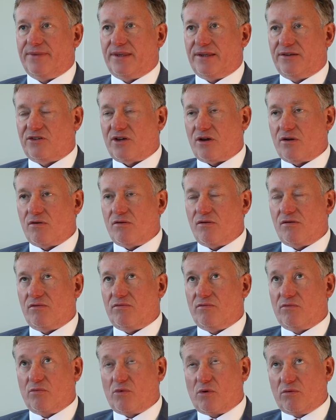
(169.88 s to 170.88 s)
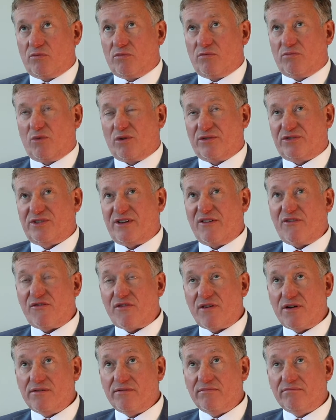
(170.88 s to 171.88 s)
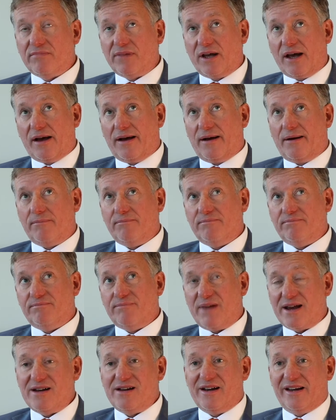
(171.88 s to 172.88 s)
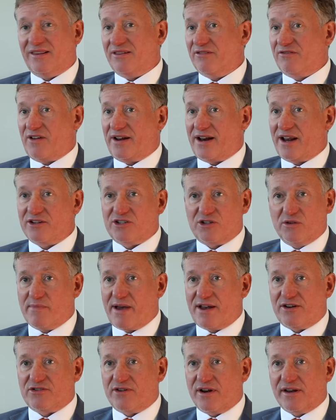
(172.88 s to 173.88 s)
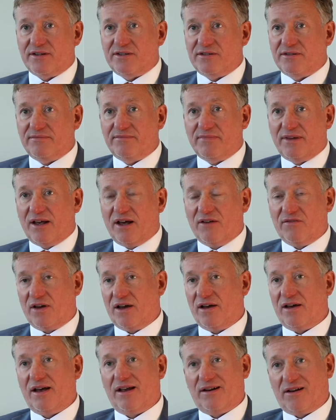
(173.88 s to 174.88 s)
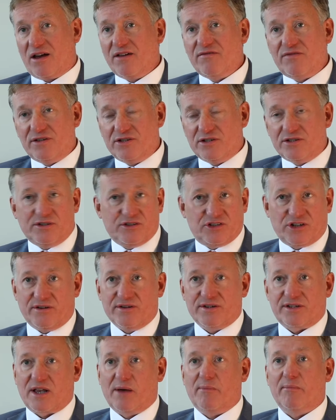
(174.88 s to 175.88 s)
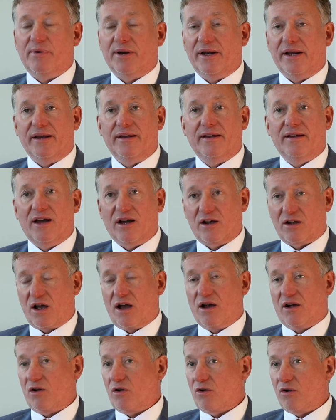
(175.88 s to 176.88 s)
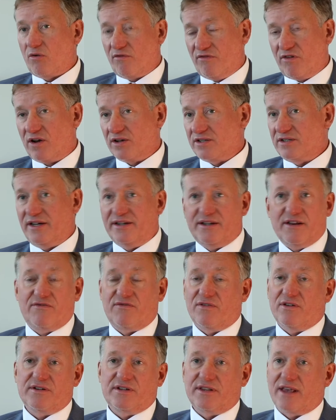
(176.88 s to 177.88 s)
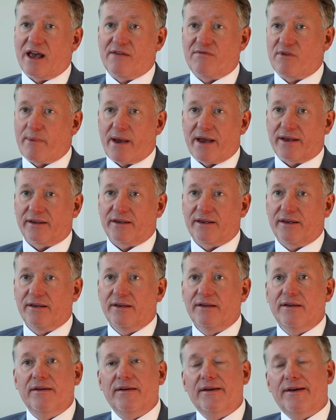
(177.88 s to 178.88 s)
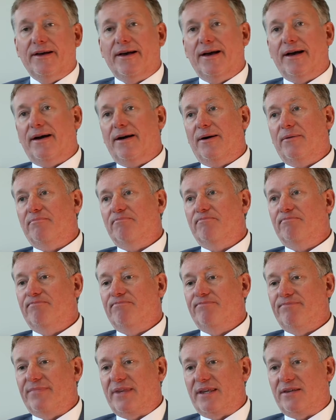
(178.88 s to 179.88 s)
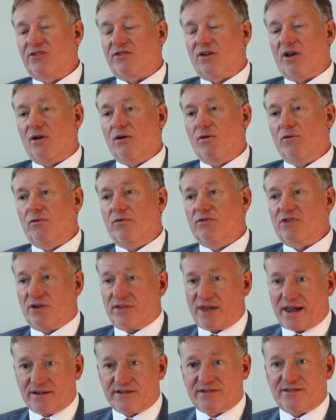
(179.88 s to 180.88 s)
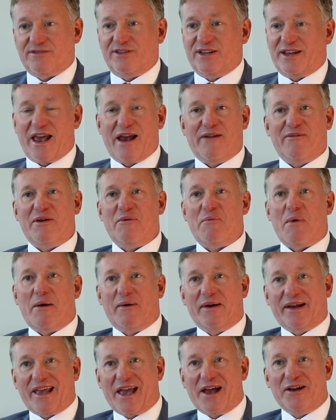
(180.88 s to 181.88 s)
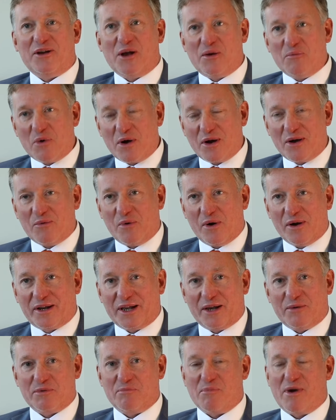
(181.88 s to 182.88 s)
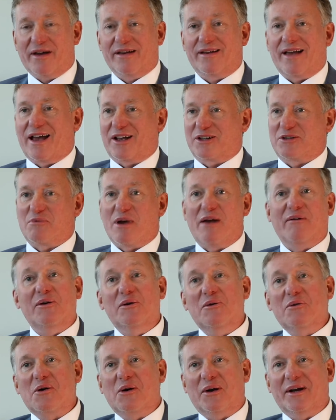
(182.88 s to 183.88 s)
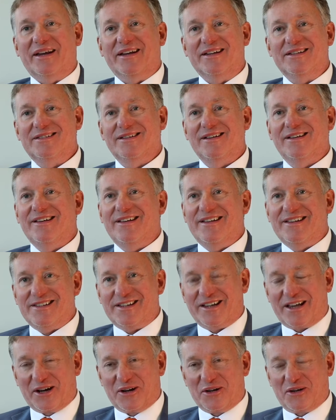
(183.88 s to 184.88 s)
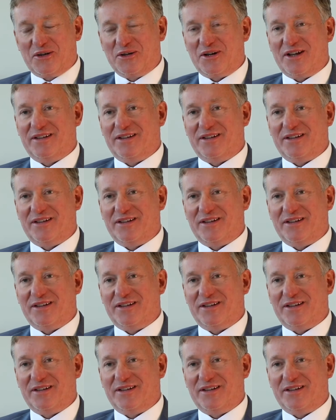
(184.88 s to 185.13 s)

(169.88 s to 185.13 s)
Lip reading: So what's different? Mainly the financial metrics of a life insurance company are vastly different to that of a bank. So that's the area where, again, I'm working with my actuarial colleagues to get a good